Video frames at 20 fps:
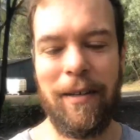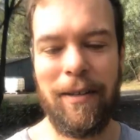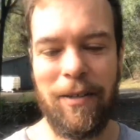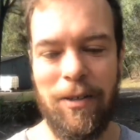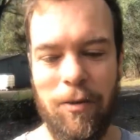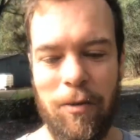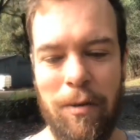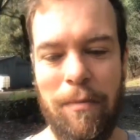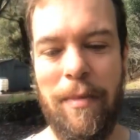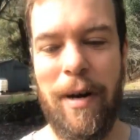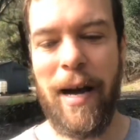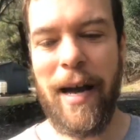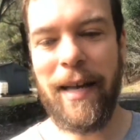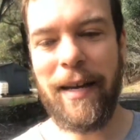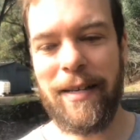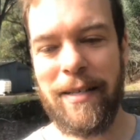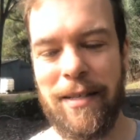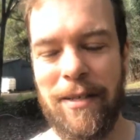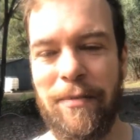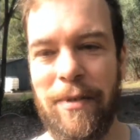to
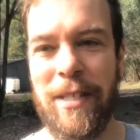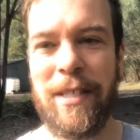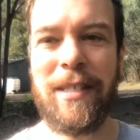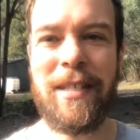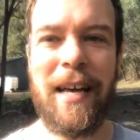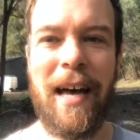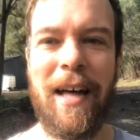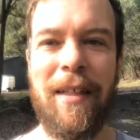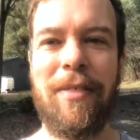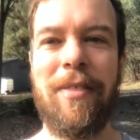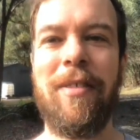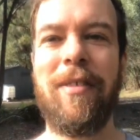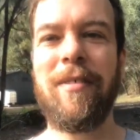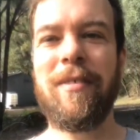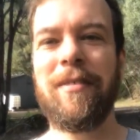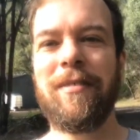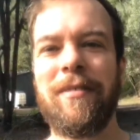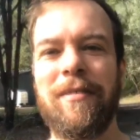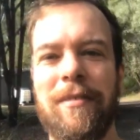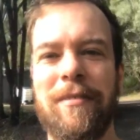remind us of his death
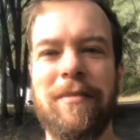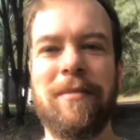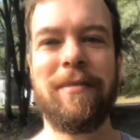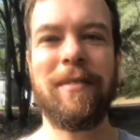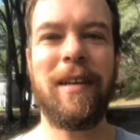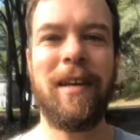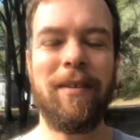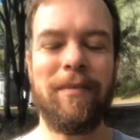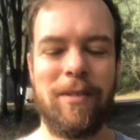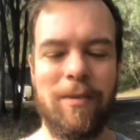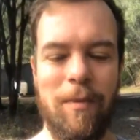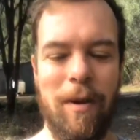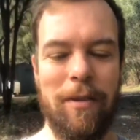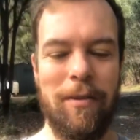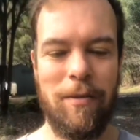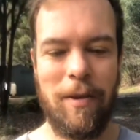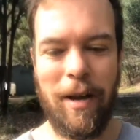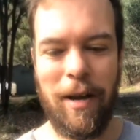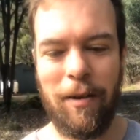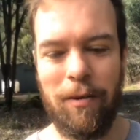and of his
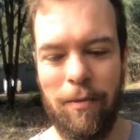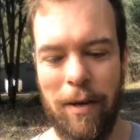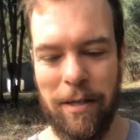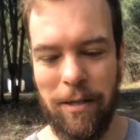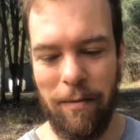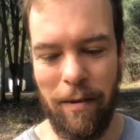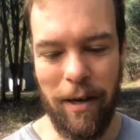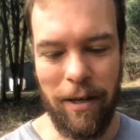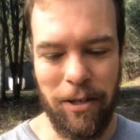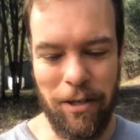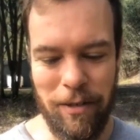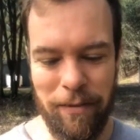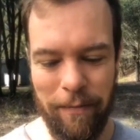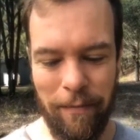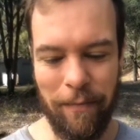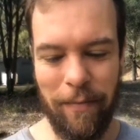resurrection.